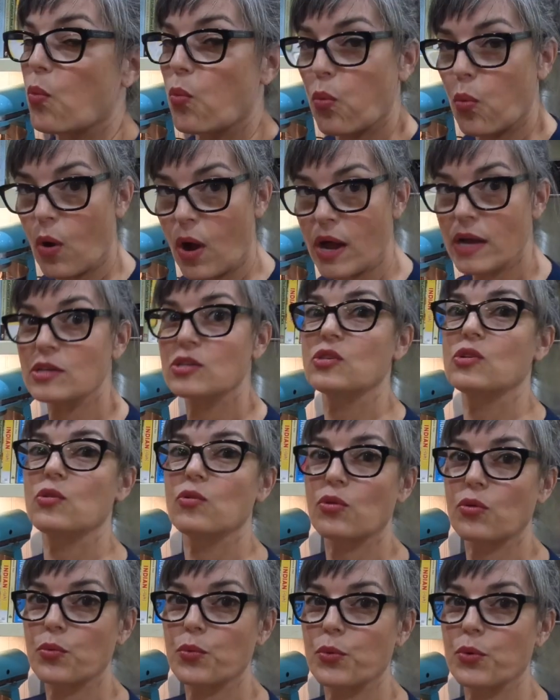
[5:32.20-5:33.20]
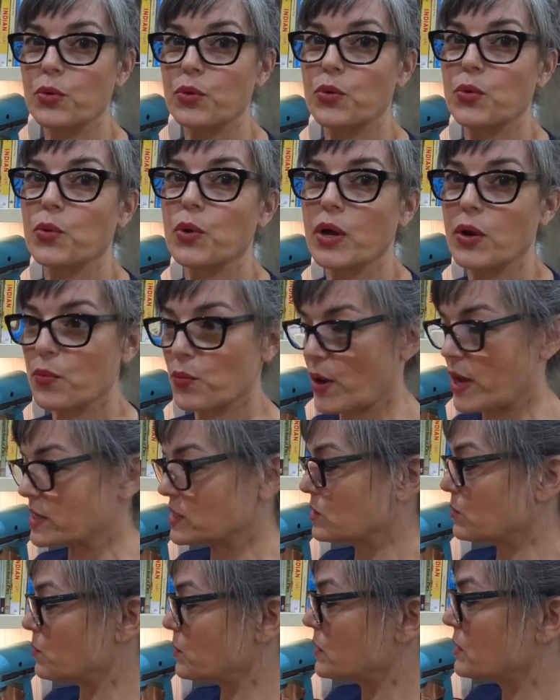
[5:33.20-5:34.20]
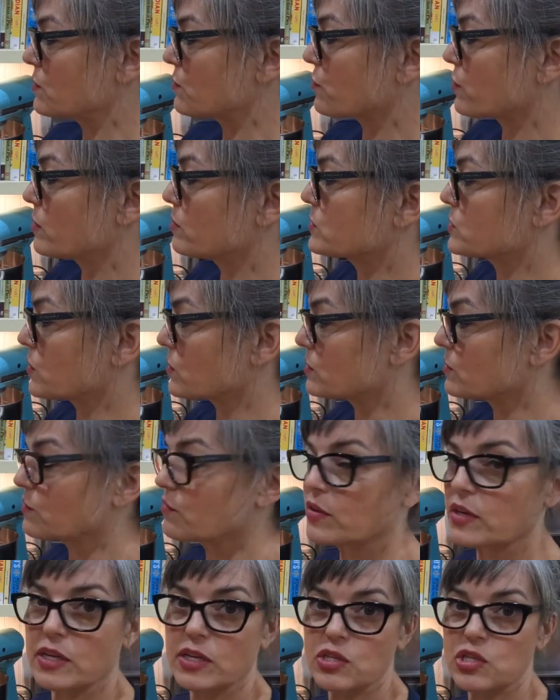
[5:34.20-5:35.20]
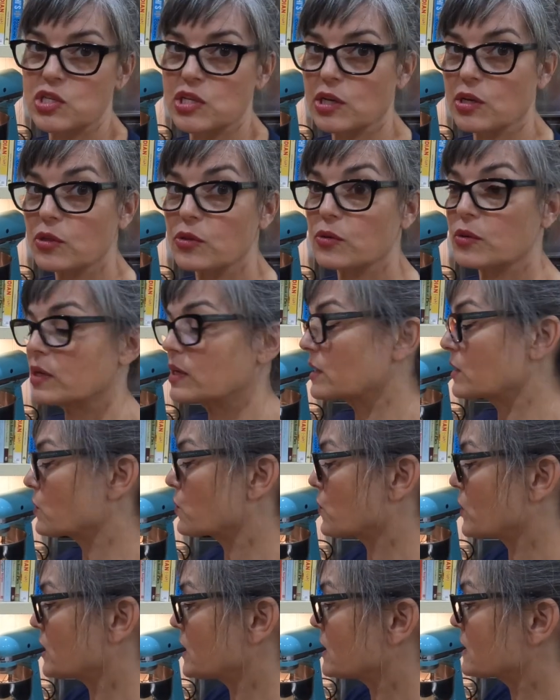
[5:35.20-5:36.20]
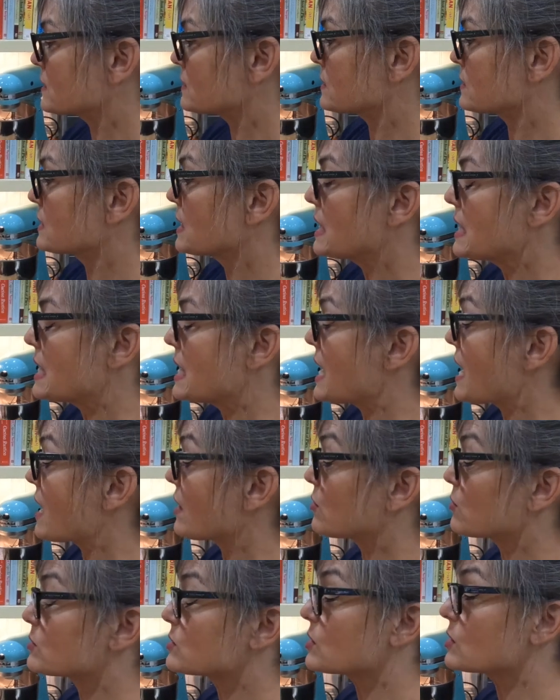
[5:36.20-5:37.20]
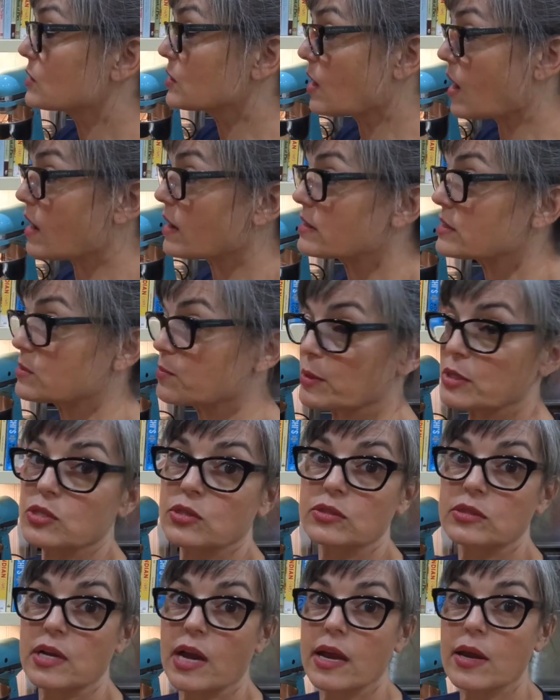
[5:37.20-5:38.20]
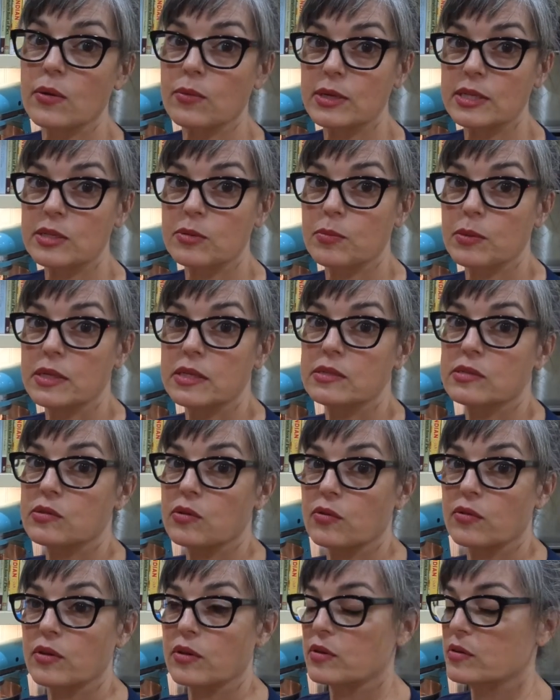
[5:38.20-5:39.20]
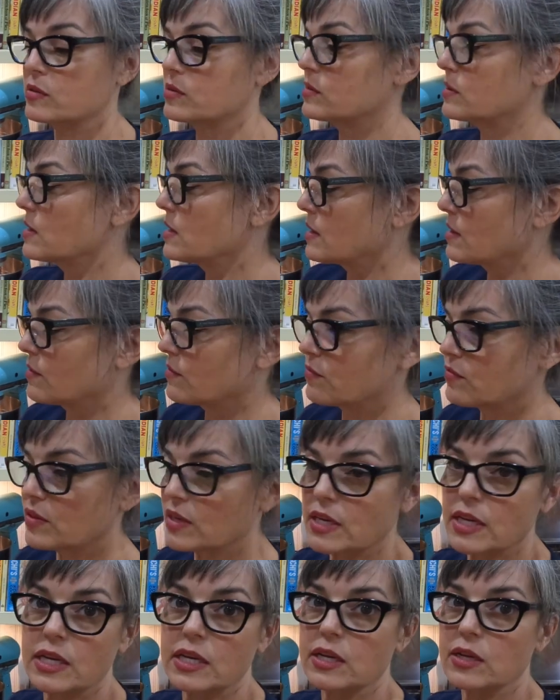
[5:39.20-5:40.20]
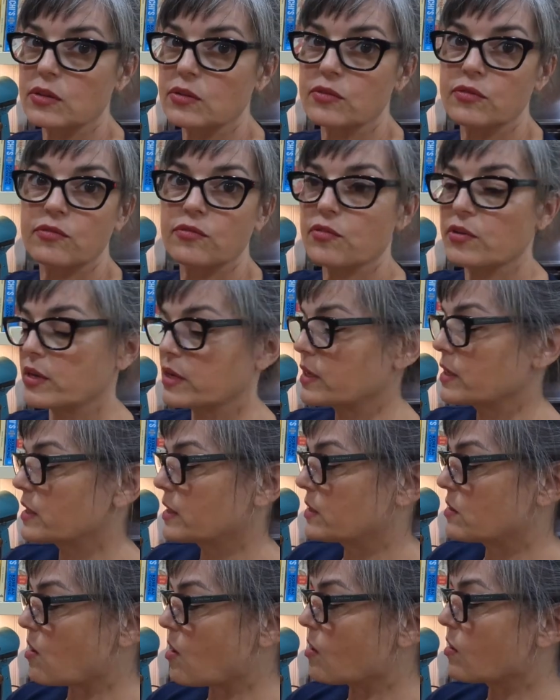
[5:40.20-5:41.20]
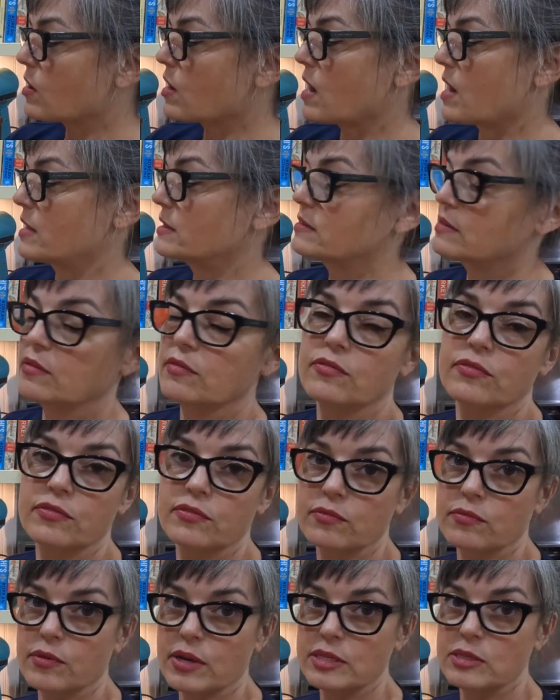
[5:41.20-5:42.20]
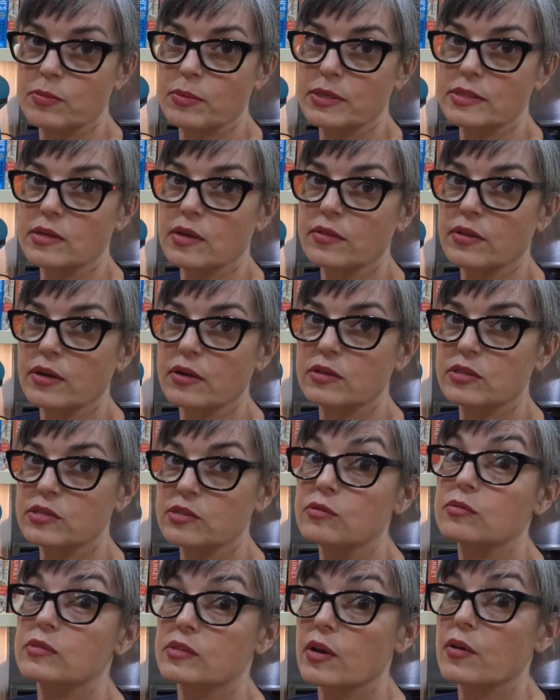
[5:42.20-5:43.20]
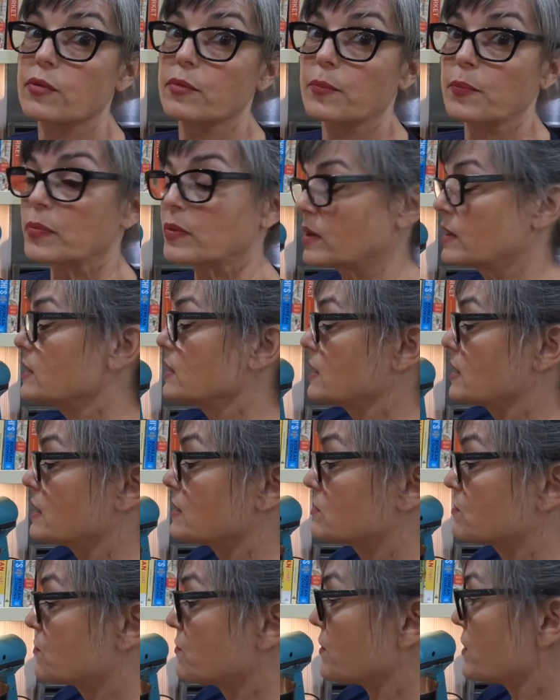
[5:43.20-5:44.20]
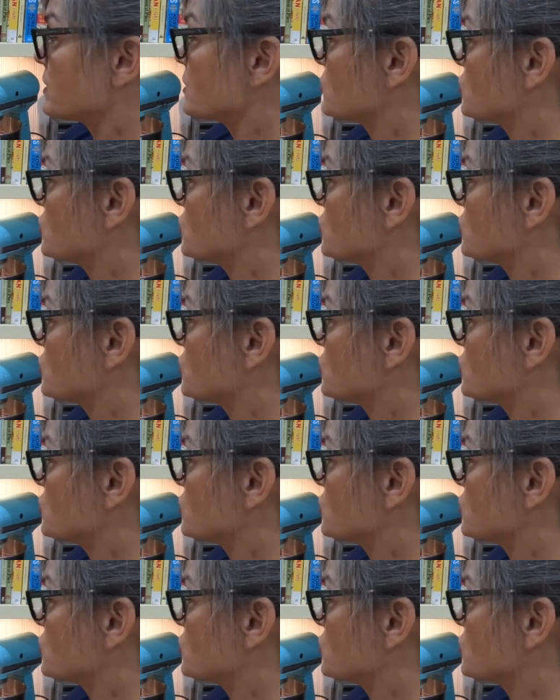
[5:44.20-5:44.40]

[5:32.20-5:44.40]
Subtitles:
walks you through a recipe from start to finish, including ingredients. And there's a lot of special diet recipes, so there's vegan and gluten-free and all kinds of recipes on there too. So it's fun